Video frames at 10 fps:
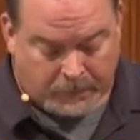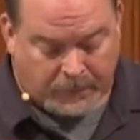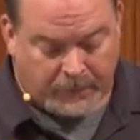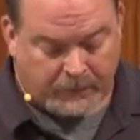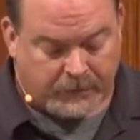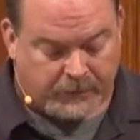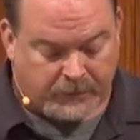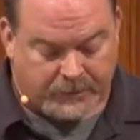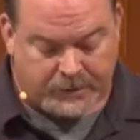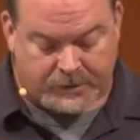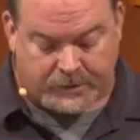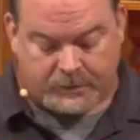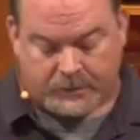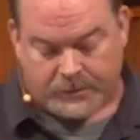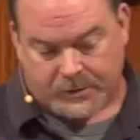there's this
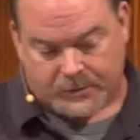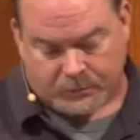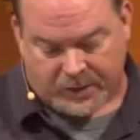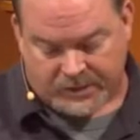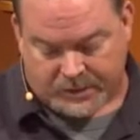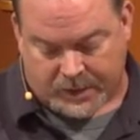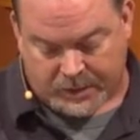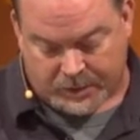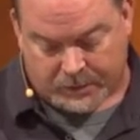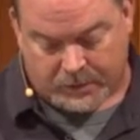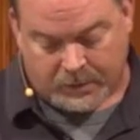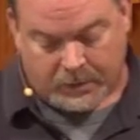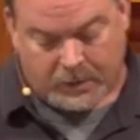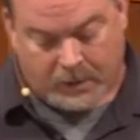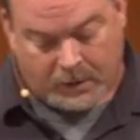resonation
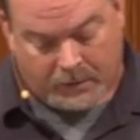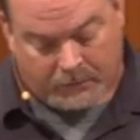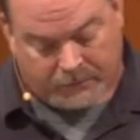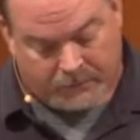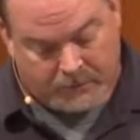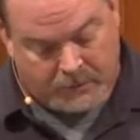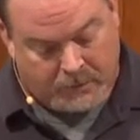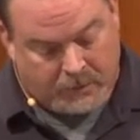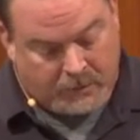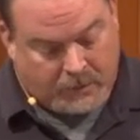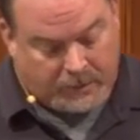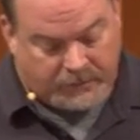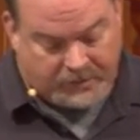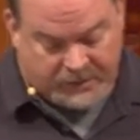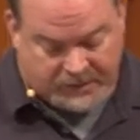of
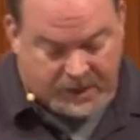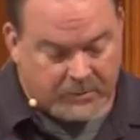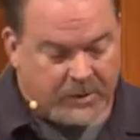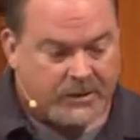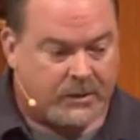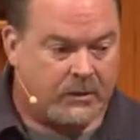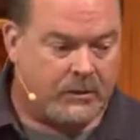this statement